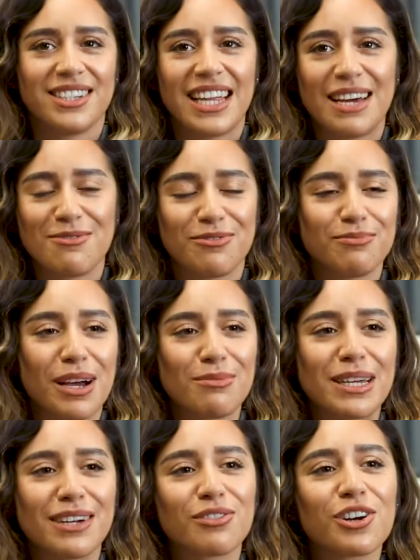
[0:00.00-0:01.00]
I've
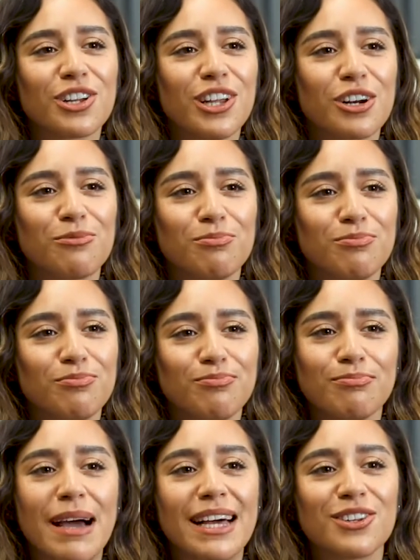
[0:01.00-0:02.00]
got a lot of
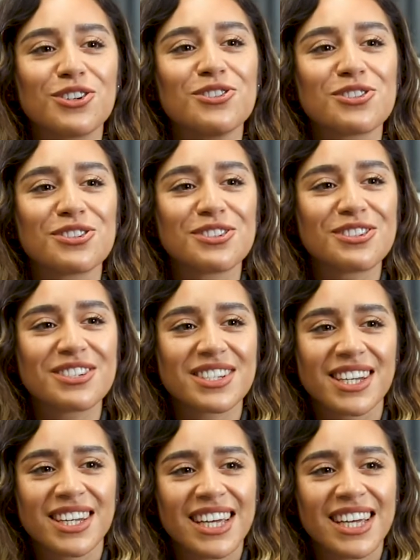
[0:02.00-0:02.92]
male cousins,